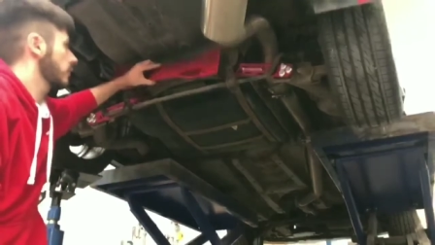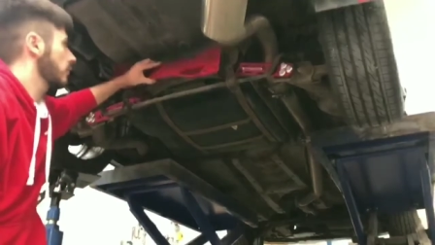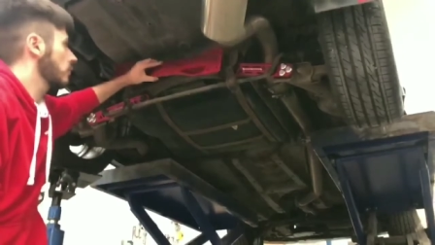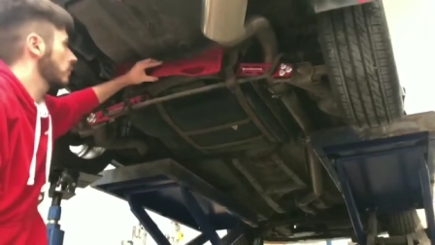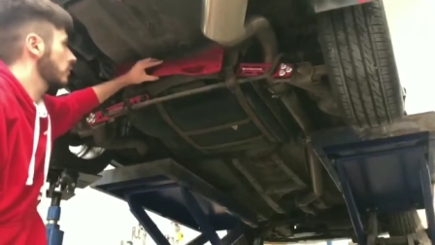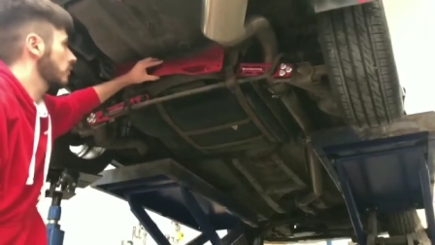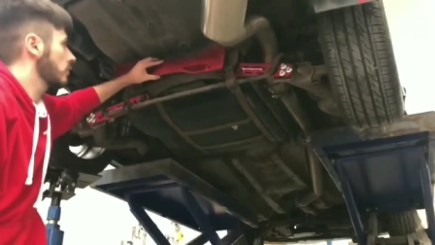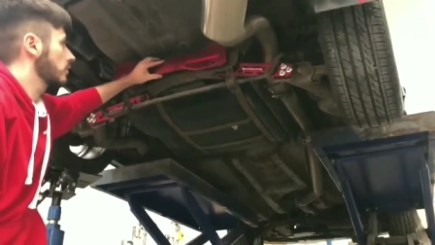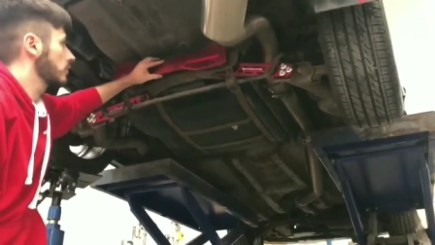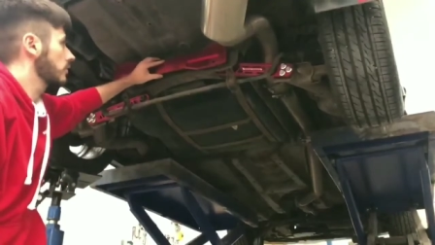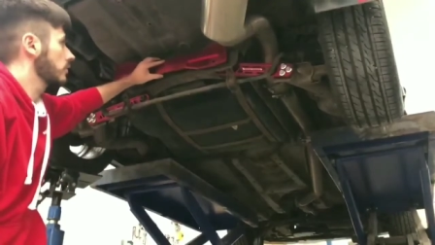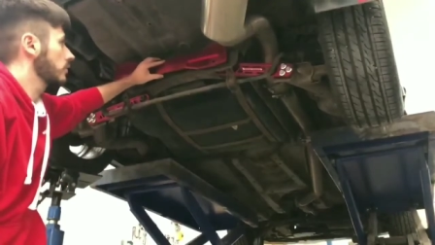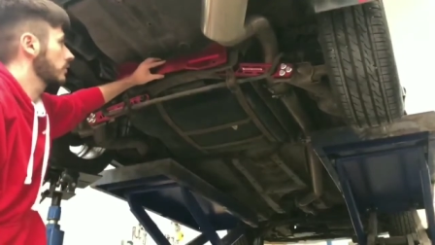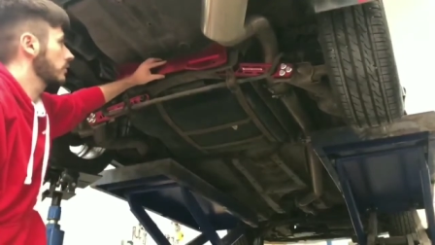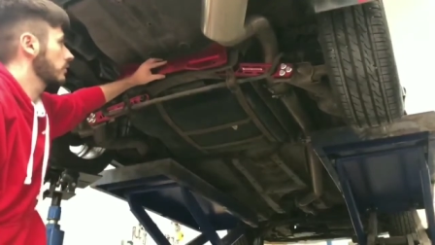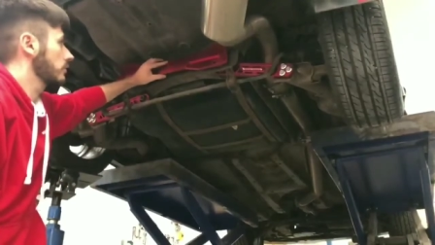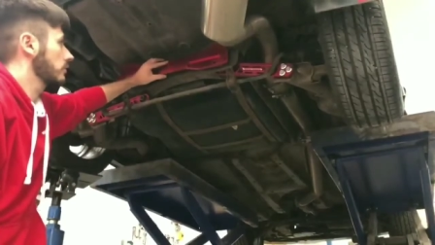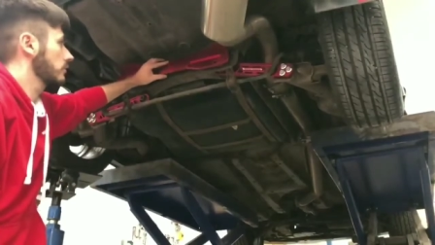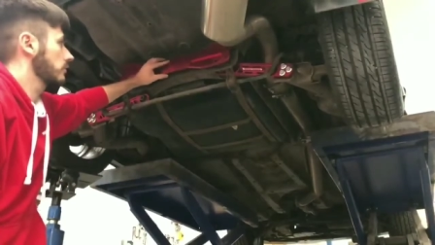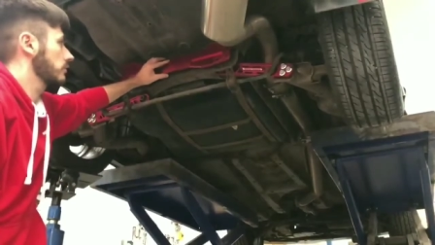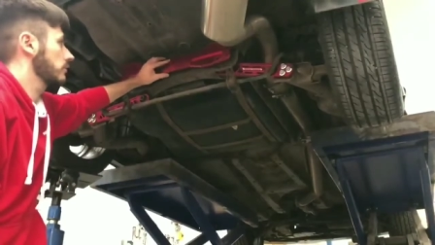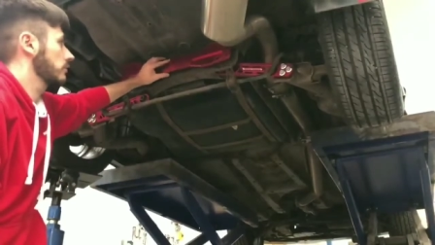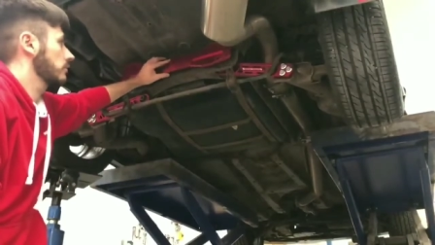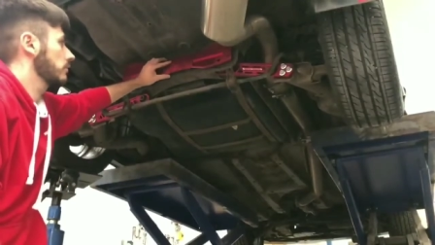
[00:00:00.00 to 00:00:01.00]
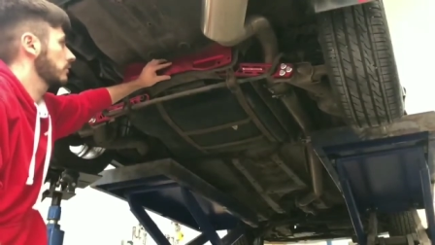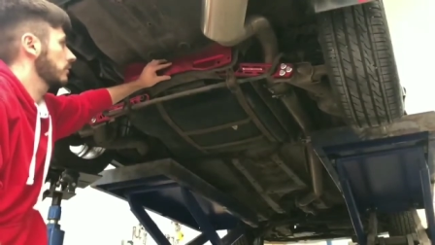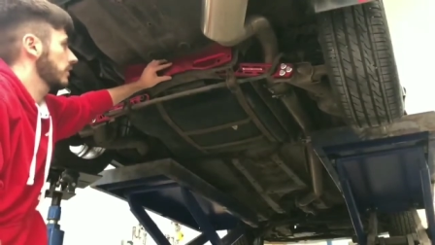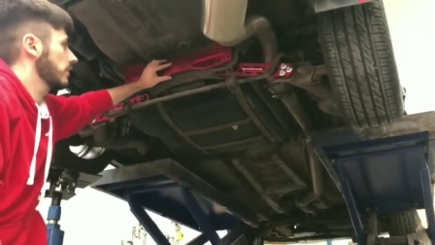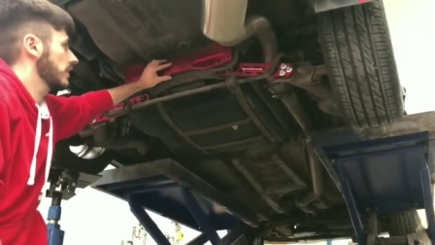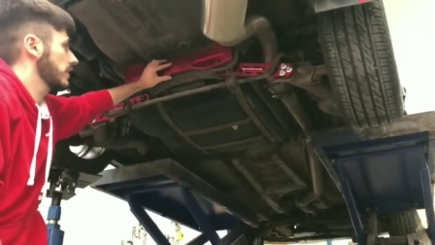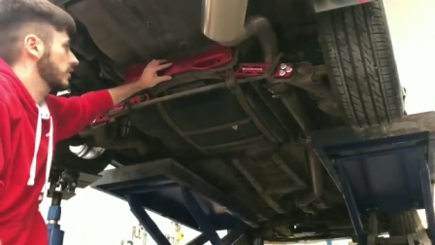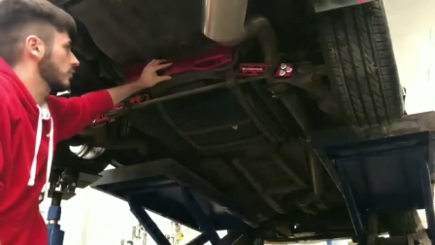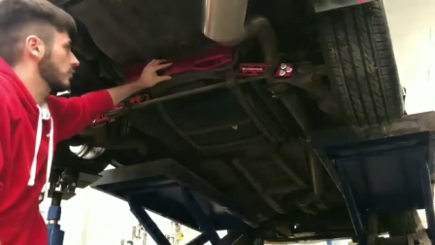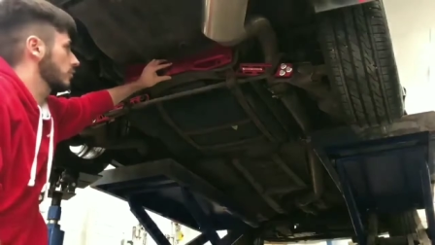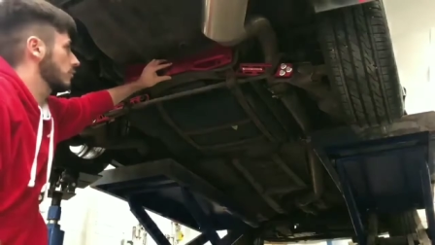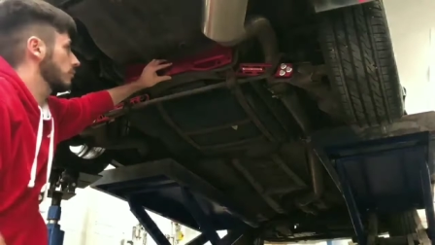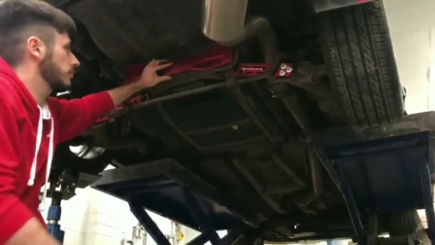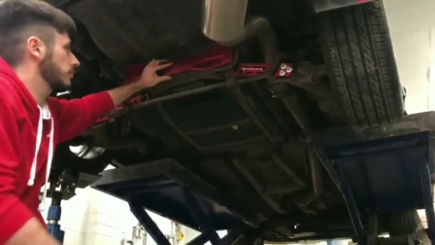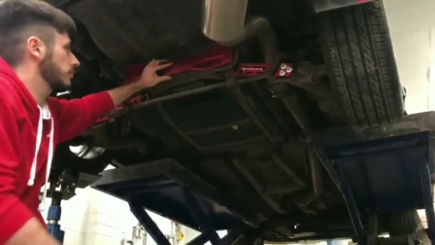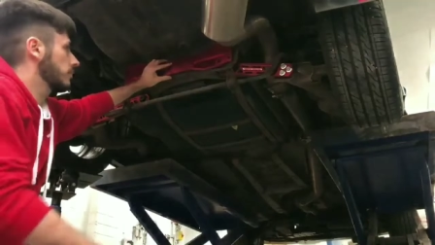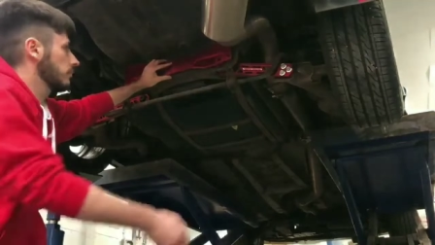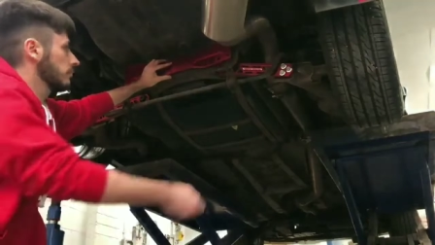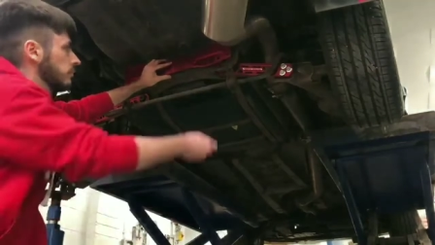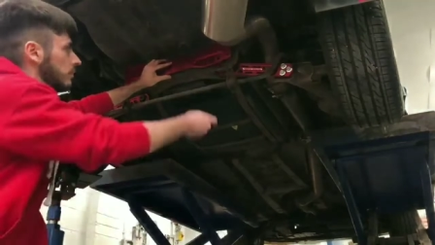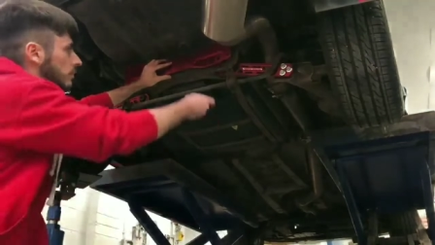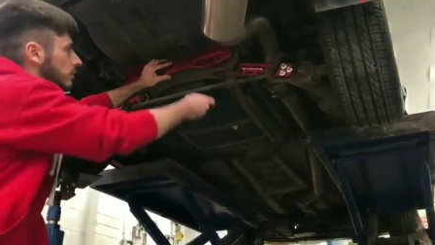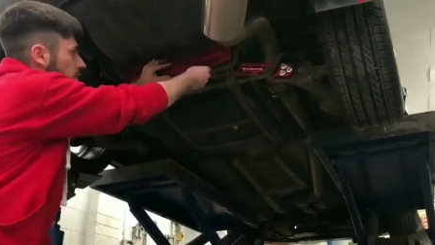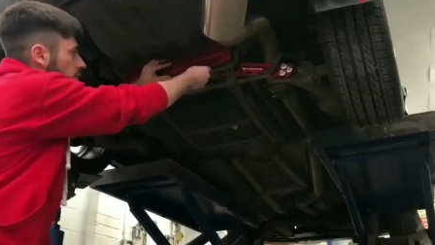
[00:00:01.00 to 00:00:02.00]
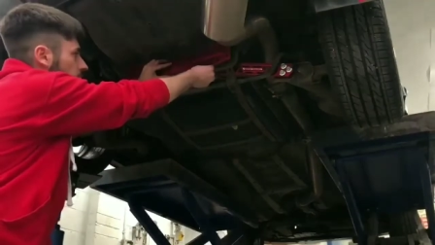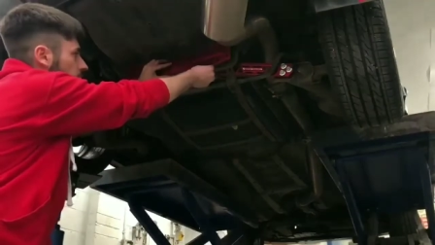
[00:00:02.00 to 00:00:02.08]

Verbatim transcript: to hold this up, put the